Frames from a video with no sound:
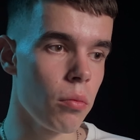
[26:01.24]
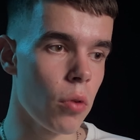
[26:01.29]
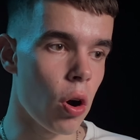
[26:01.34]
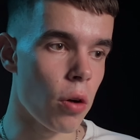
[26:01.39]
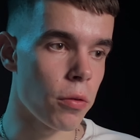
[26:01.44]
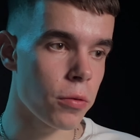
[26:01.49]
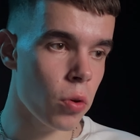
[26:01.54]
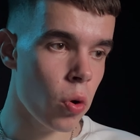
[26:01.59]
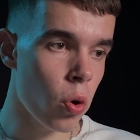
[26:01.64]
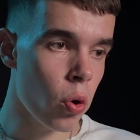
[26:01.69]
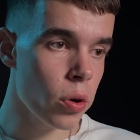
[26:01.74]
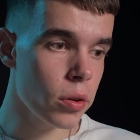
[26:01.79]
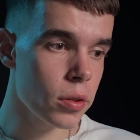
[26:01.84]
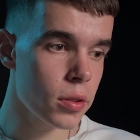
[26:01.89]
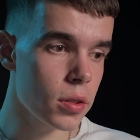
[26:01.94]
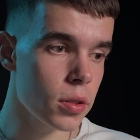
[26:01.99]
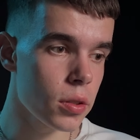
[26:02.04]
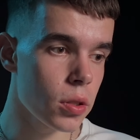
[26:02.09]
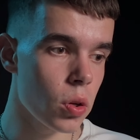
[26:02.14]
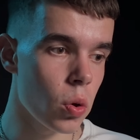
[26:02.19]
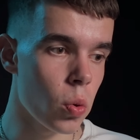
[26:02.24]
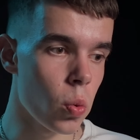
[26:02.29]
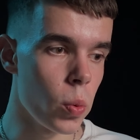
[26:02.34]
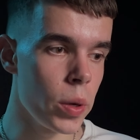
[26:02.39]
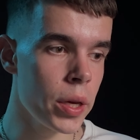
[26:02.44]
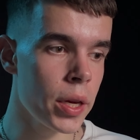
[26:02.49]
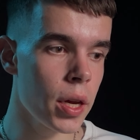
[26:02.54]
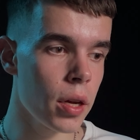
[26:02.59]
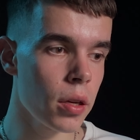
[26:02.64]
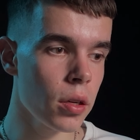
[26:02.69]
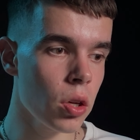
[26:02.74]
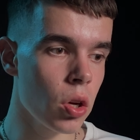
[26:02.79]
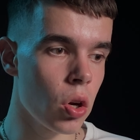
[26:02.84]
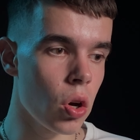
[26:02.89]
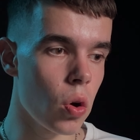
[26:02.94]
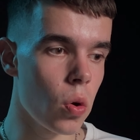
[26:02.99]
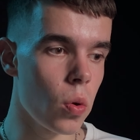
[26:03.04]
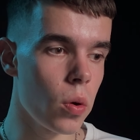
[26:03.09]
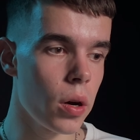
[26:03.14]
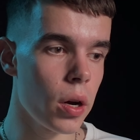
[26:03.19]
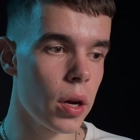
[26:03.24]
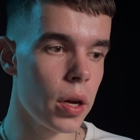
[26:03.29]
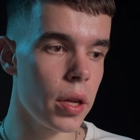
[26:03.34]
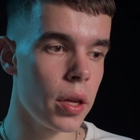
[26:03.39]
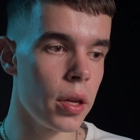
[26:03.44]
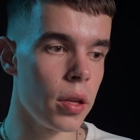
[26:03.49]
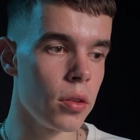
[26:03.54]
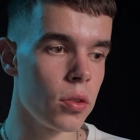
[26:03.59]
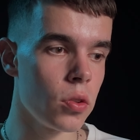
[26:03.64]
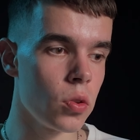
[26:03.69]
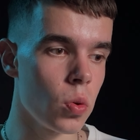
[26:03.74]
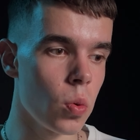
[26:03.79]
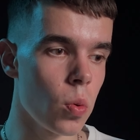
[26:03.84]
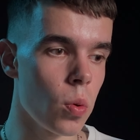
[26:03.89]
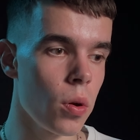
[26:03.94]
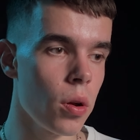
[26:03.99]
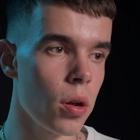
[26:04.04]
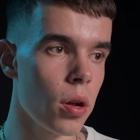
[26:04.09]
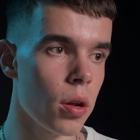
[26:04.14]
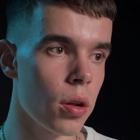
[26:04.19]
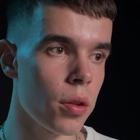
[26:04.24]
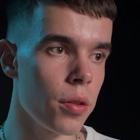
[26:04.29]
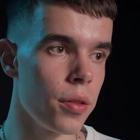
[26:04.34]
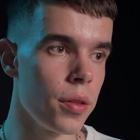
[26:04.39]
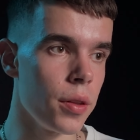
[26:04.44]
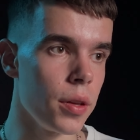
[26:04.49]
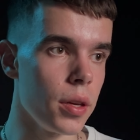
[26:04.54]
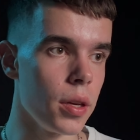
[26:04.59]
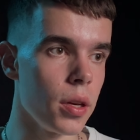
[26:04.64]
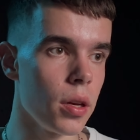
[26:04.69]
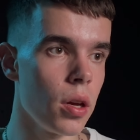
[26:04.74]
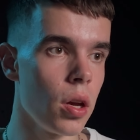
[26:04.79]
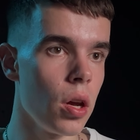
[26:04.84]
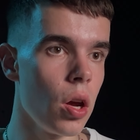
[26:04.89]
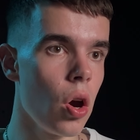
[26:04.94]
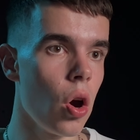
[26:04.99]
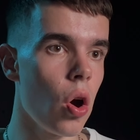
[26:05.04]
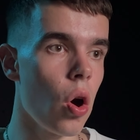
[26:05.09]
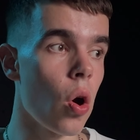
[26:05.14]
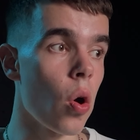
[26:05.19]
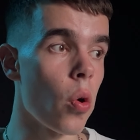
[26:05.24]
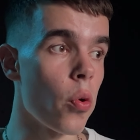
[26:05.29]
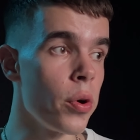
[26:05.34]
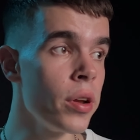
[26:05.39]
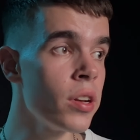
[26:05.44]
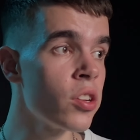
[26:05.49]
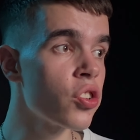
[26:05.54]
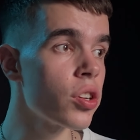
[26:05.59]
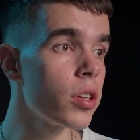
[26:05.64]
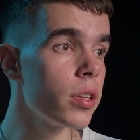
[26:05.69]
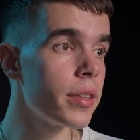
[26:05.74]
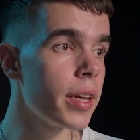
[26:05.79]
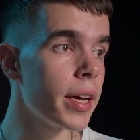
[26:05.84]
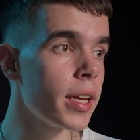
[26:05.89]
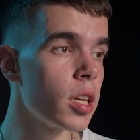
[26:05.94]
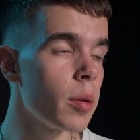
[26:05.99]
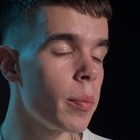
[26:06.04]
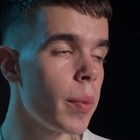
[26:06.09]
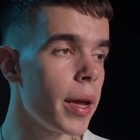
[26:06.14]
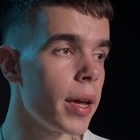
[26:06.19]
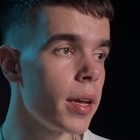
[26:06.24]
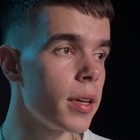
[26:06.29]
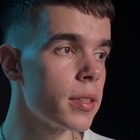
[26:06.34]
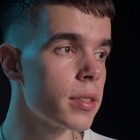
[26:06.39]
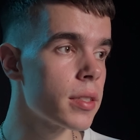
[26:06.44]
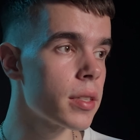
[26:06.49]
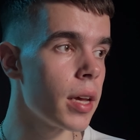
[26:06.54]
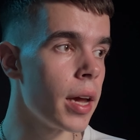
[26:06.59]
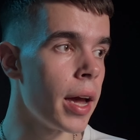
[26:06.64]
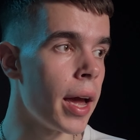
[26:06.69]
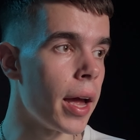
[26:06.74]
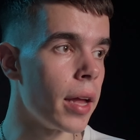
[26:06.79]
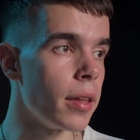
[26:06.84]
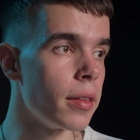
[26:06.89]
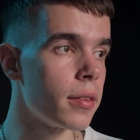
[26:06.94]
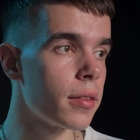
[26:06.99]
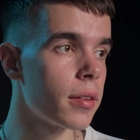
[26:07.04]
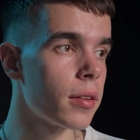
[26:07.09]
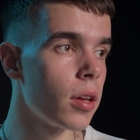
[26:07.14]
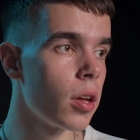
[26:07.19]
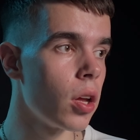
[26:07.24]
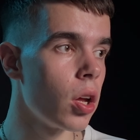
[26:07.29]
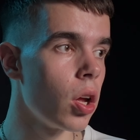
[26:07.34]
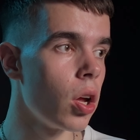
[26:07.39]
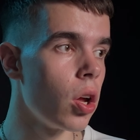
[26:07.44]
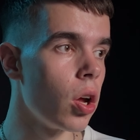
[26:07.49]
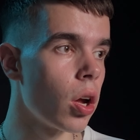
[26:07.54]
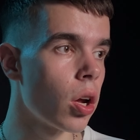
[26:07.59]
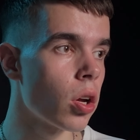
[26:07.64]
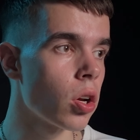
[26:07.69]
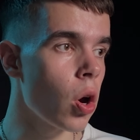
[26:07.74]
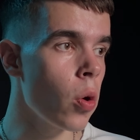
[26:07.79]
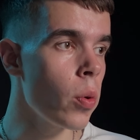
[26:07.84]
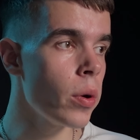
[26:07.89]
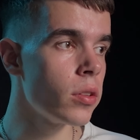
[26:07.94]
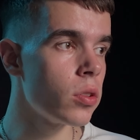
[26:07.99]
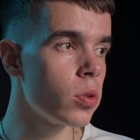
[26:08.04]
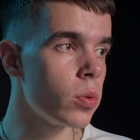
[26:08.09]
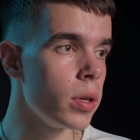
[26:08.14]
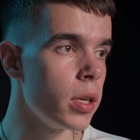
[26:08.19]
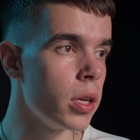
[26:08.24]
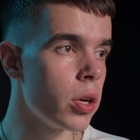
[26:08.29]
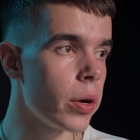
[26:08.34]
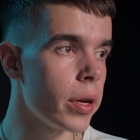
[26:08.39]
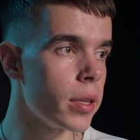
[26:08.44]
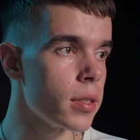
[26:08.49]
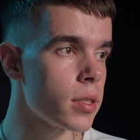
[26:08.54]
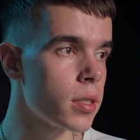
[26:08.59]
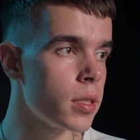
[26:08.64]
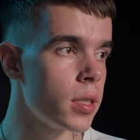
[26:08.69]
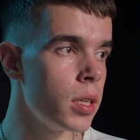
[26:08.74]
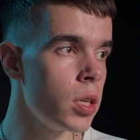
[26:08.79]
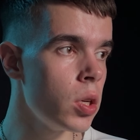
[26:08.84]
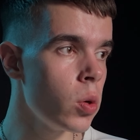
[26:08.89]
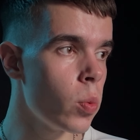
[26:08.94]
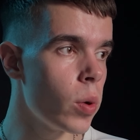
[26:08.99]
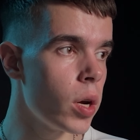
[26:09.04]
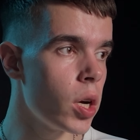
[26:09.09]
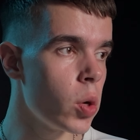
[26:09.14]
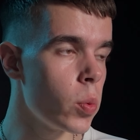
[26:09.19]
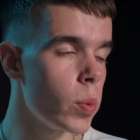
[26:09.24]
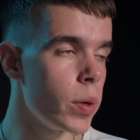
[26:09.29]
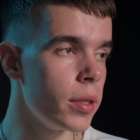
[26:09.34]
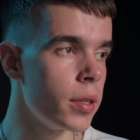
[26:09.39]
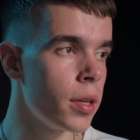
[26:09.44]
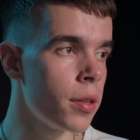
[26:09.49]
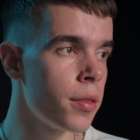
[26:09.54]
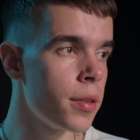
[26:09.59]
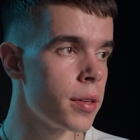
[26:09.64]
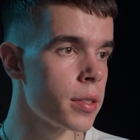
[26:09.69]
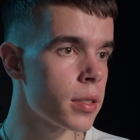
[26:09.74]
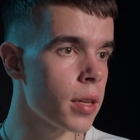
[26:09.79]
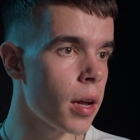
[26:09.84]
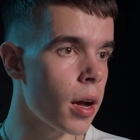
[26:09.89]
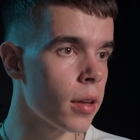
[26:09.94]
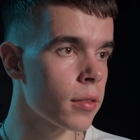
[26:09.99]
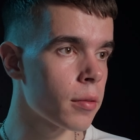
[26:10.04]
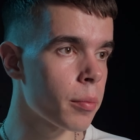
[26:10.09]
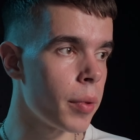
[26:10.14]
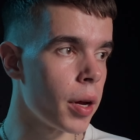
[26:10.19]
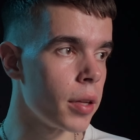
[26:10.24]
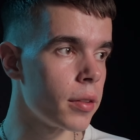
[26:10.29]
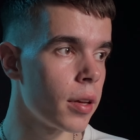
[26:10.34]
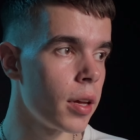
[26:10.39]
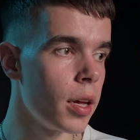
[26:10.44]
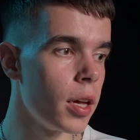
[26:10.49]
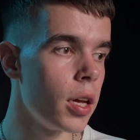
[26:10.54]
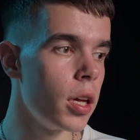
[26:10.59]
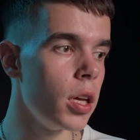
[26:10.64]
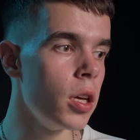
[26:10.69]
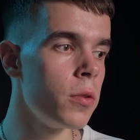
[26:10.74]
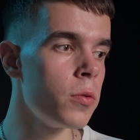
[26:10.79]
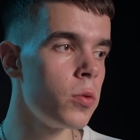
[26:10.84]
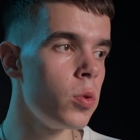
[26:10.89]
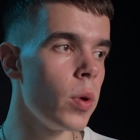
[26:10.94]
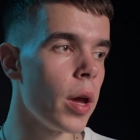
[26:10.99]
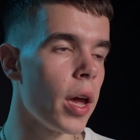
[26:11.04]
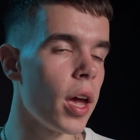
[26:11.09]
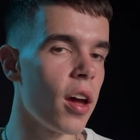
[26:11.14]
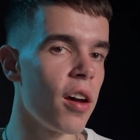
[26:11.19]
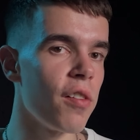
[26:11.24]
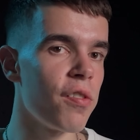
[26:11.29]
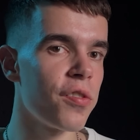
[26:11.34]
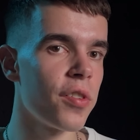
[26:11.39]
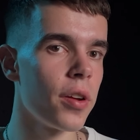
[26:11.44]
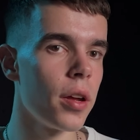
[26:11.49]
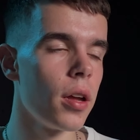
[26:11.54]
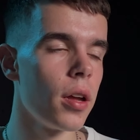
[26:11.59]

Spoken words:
of course, we can go into the original database and go into here and see when we did this task. But if you have